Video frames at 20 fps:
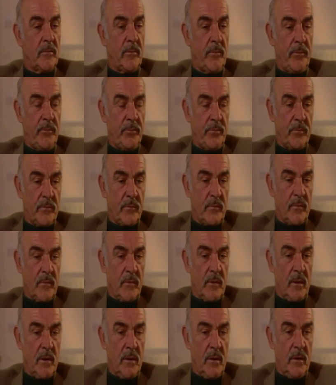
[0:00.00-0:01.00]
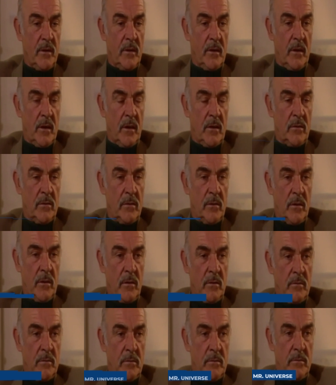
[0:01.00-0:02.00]
and nominated him for the
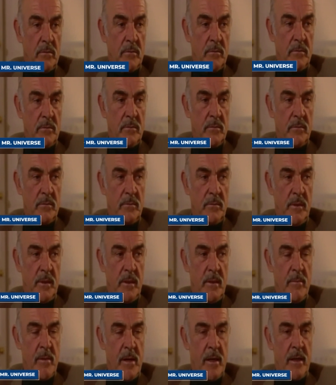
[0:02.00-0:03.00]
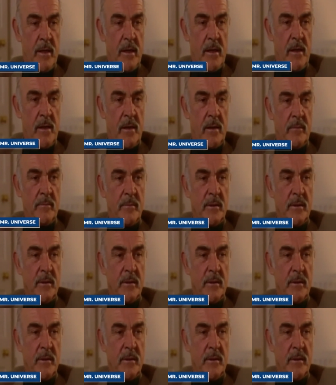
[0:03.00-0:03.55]
1953 Mr. Universe